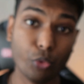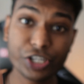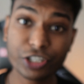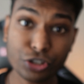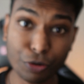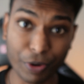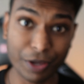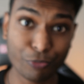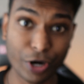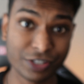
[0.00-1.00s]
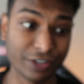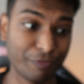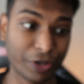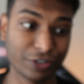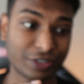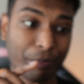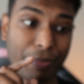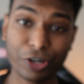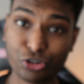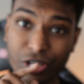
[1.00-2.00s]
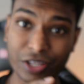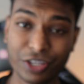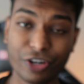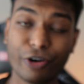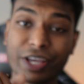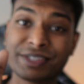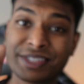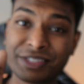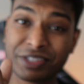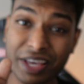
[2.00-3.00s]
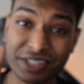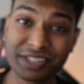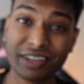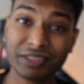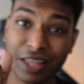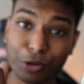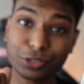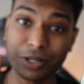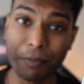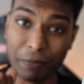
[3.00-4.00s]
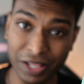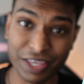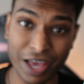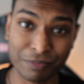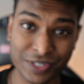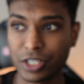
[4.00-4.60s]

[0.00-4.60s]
which is super impressive because the battery in here is 6,000 milliamps.